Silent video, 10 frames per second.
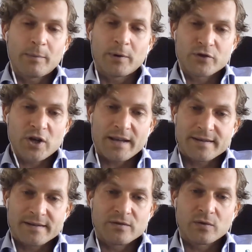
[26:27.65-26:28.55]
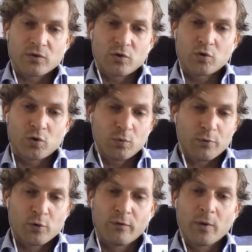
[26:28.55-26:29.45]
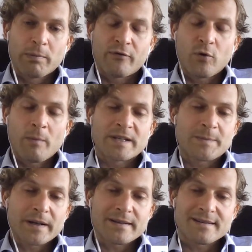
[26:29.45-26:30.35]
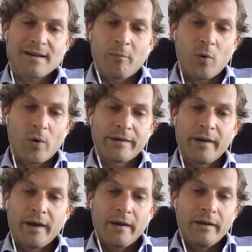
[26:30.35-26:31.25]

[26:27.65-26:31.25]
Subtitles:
couple of chances to prove your performance, but at some point,